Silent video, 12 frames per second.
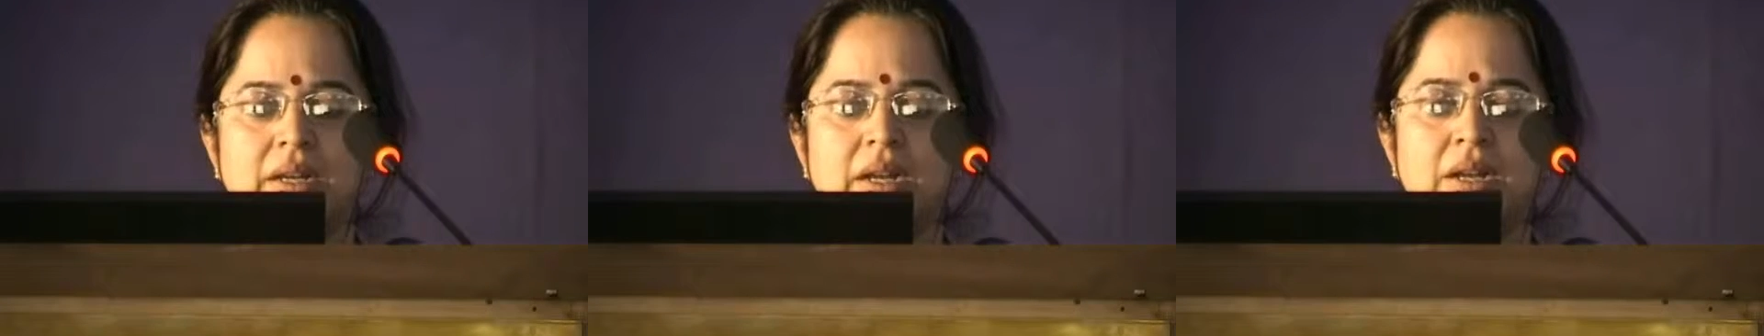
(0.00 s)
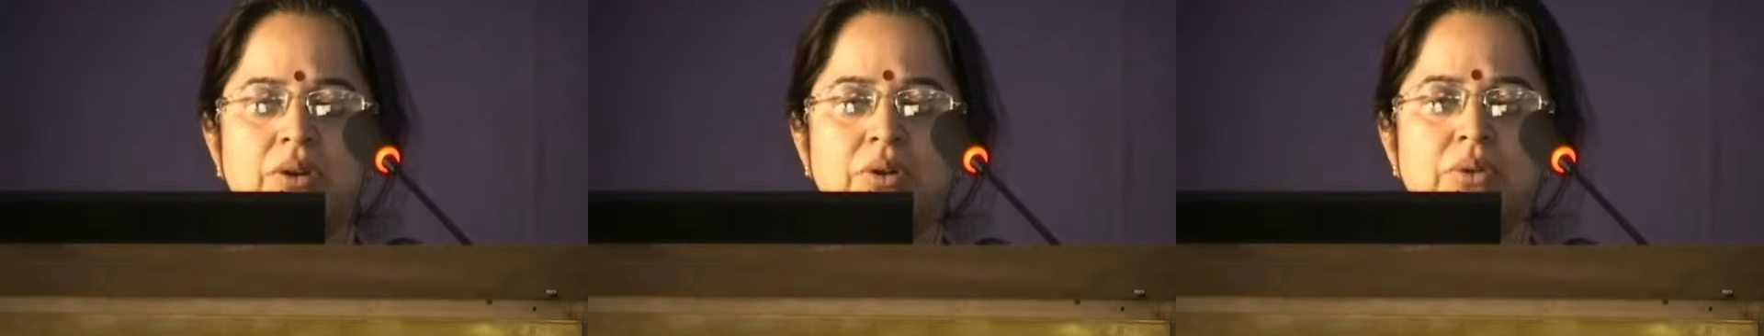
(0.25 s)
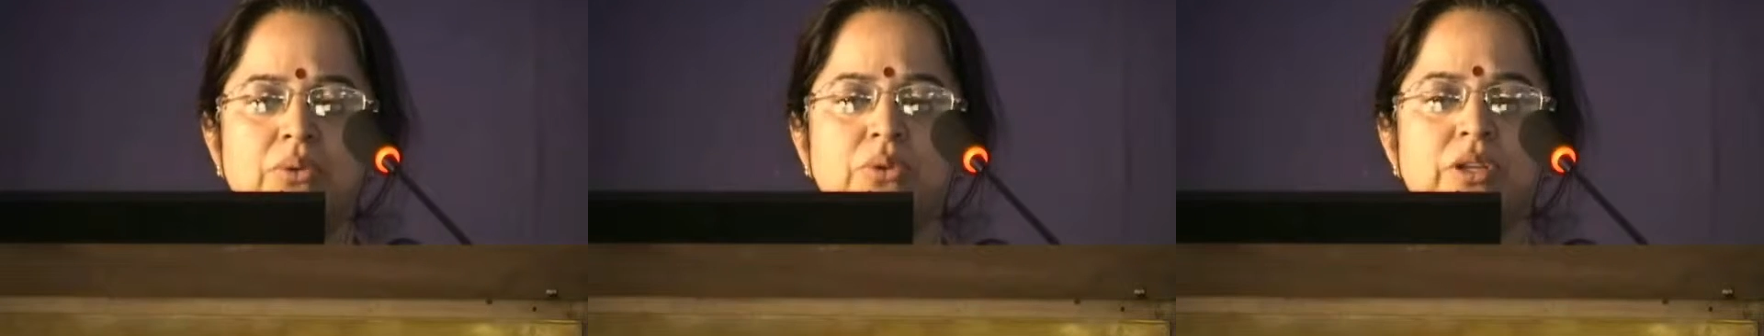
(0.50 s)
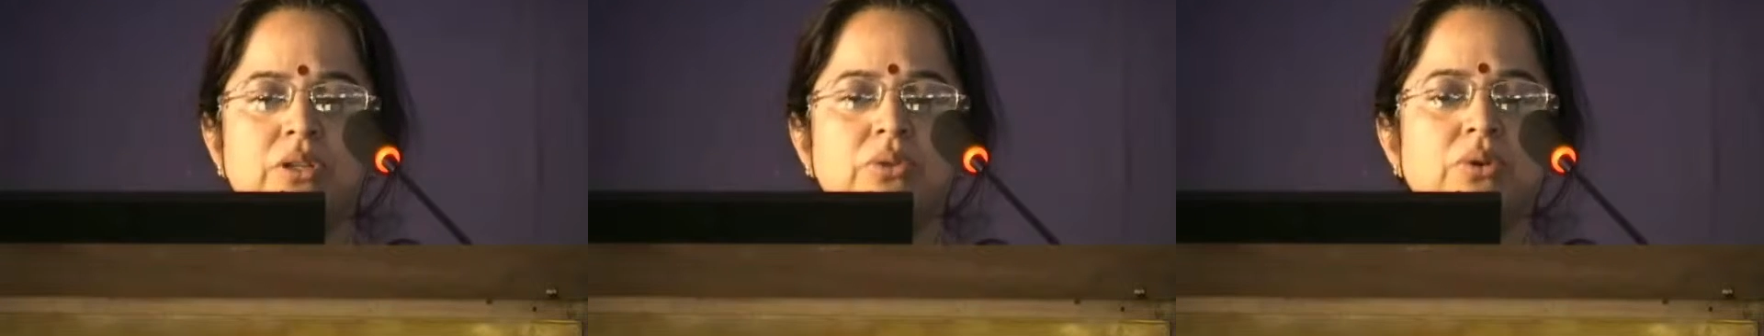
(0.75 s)
I'll not go
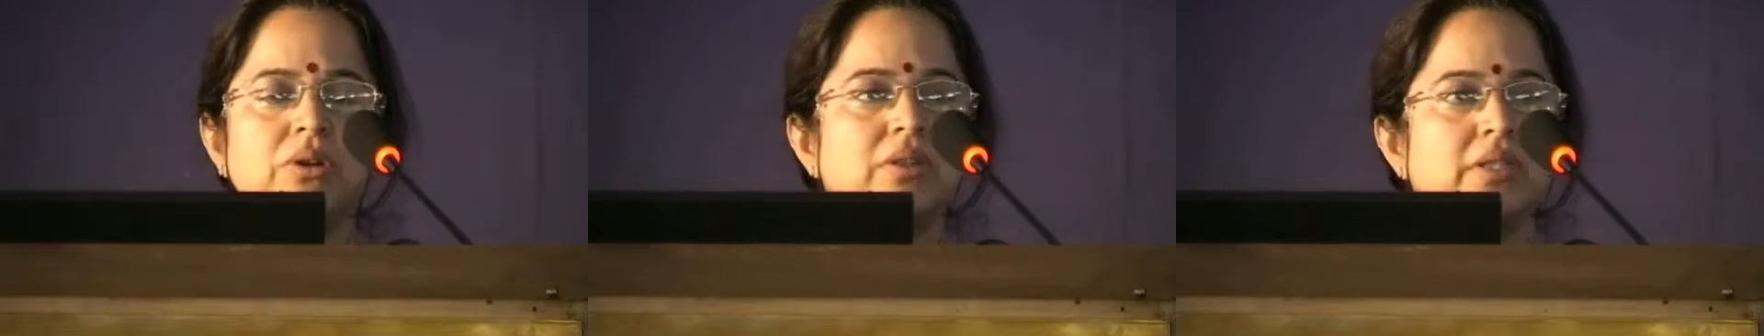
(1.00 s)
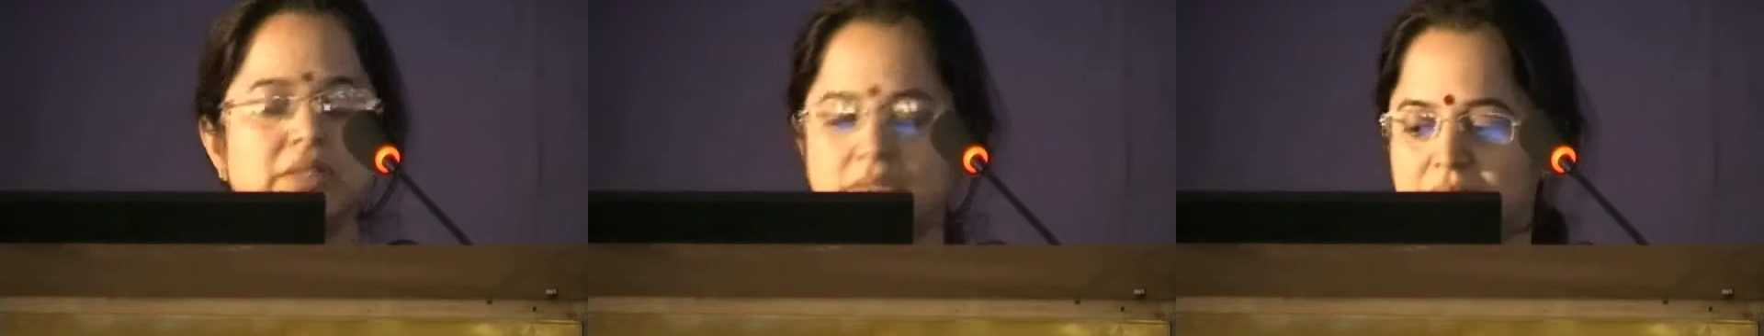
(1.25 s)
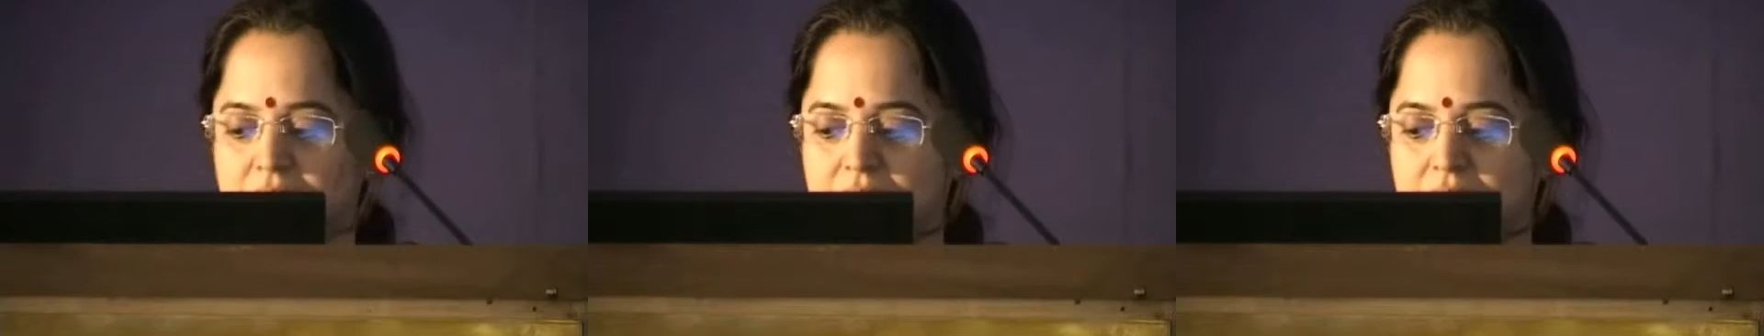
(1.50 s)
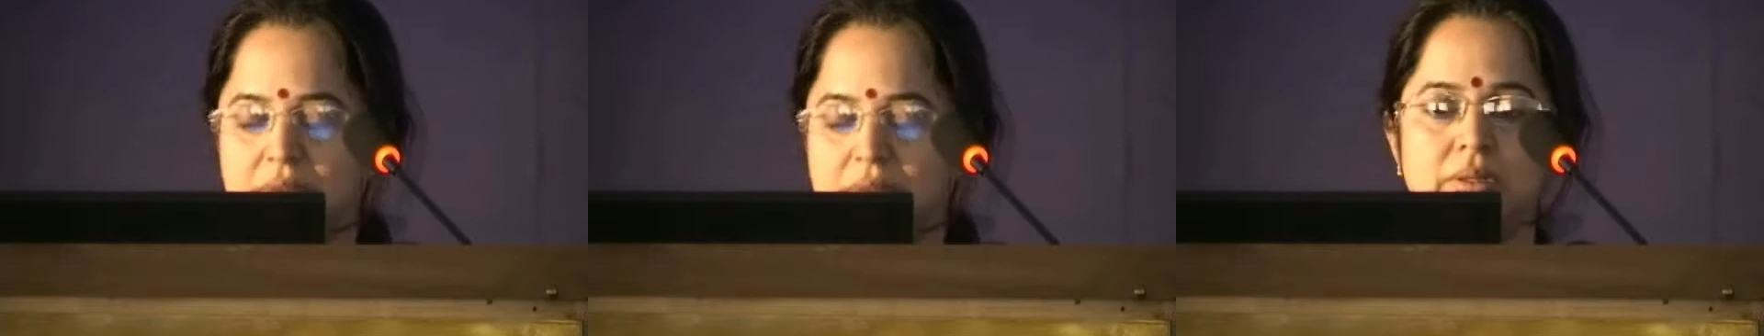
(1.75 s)
into all these
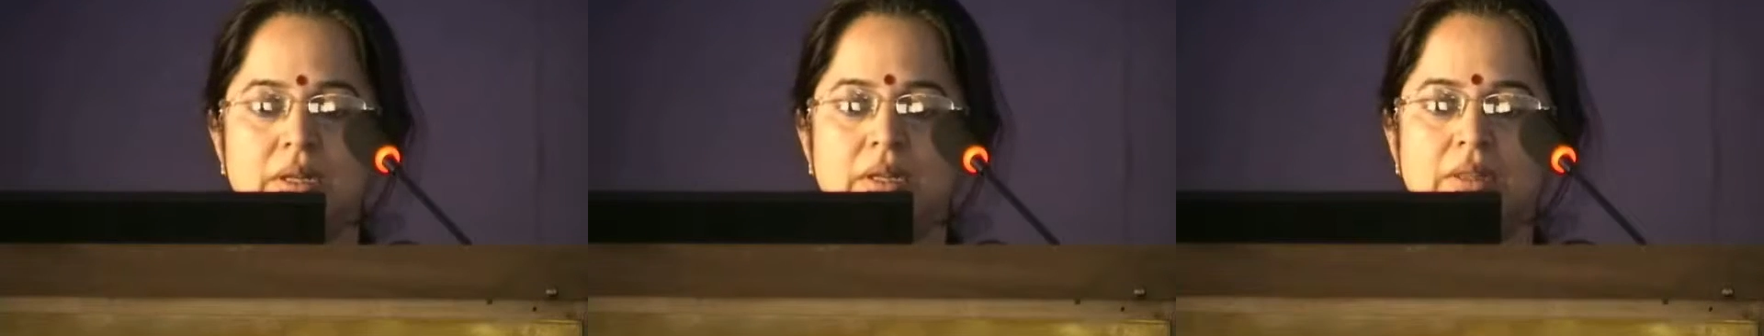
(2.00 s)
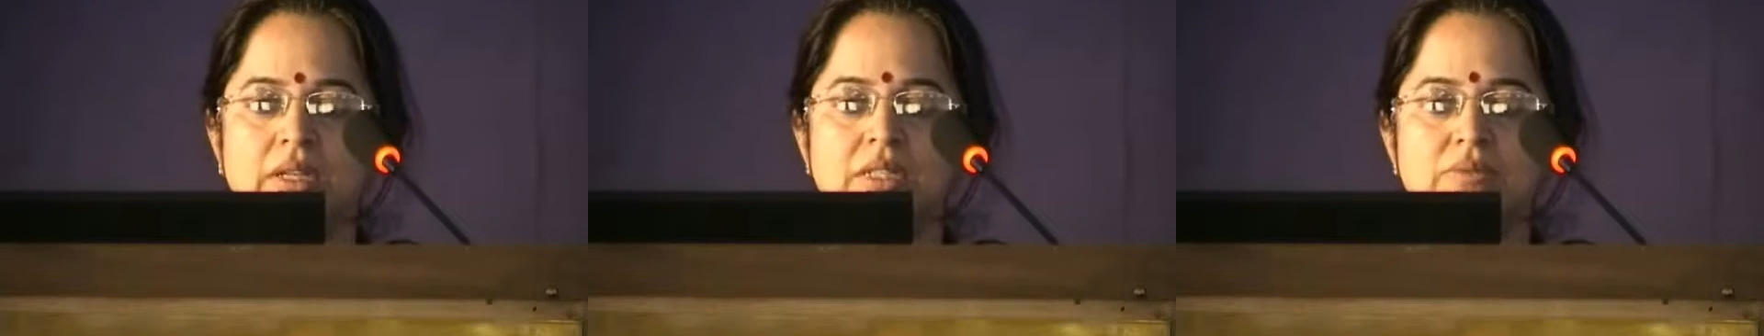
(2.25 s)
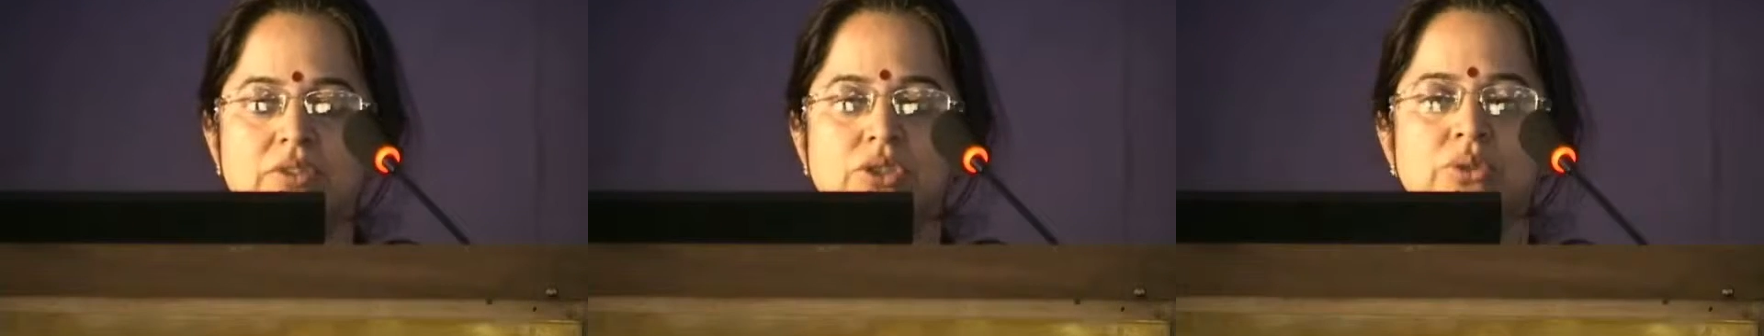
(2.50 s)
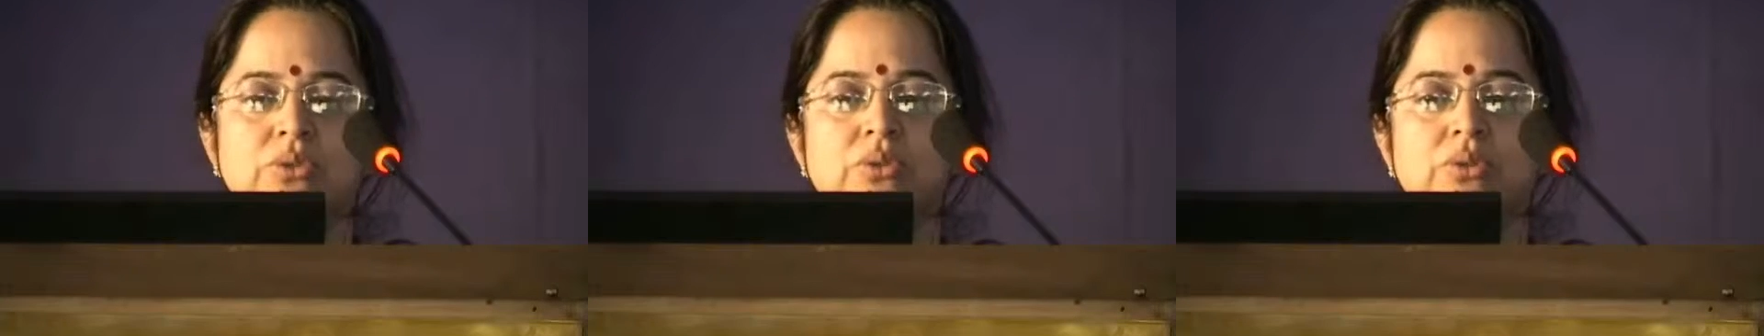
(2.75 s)
things which
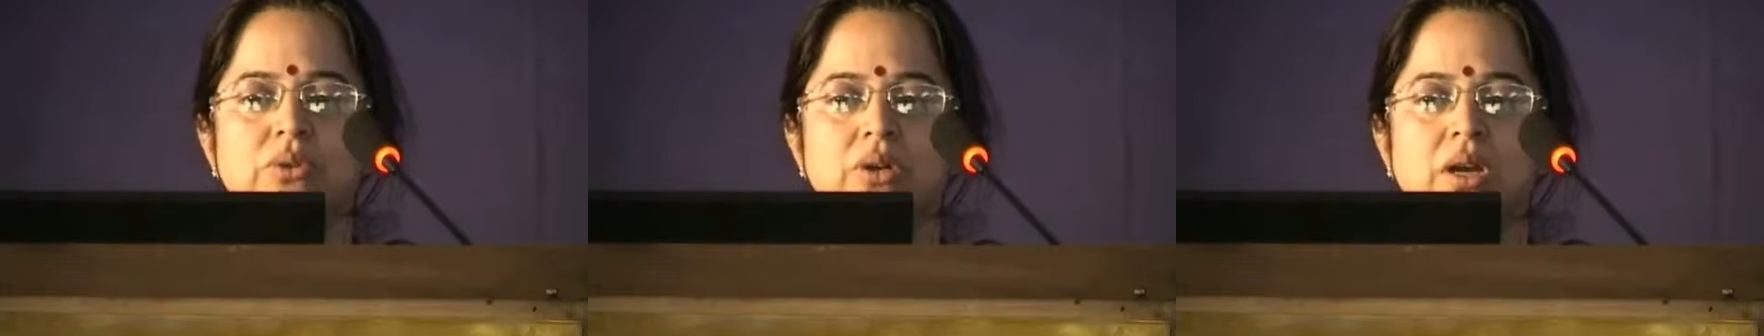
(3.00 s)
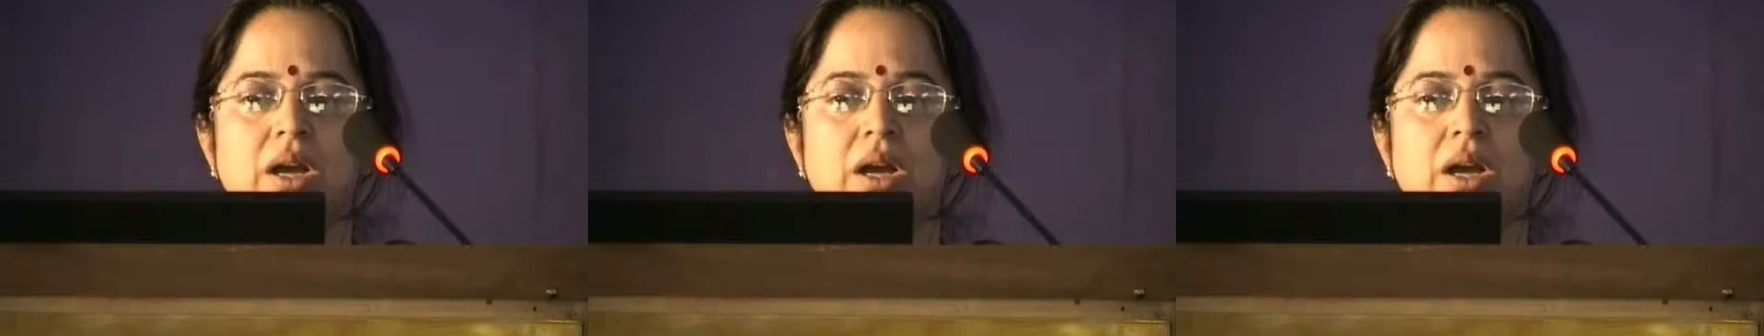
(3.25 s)
you know,